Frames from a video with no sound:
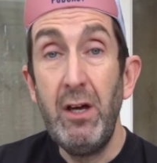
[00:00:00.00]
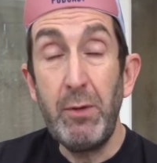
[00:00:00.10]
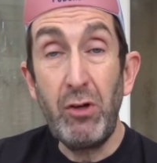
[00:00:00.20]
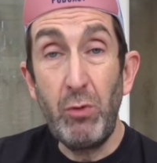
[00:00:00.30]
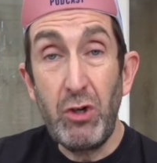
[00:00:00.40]

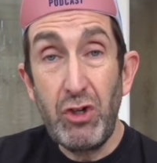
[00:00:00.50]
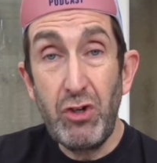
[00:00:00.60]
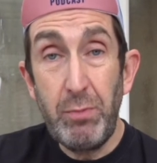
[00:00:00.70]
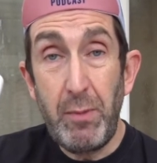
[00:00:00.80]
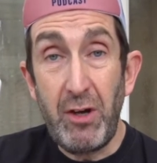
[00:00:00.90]
because what it
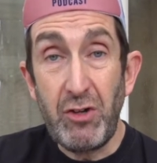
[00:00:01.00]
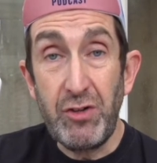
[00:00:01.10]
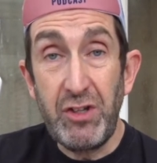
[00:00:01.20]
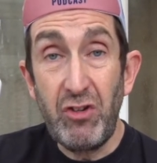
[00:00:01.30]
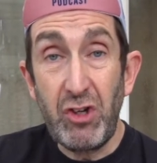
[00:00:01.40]
should be
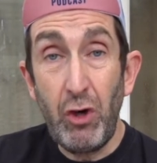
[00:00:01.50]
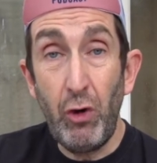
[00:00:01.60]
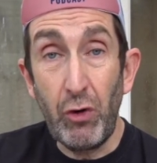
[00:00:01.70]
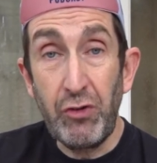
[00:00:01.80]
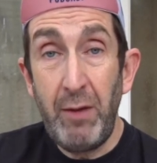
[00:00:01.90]
measuring is your
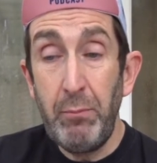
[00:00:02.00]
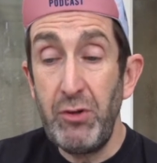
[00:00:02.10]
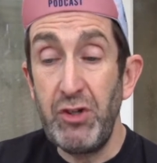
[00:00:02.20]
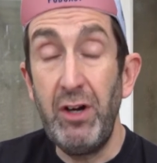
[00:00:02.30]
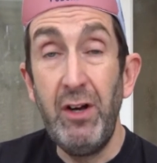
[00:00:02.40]
core
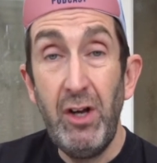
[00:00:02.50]
temperature.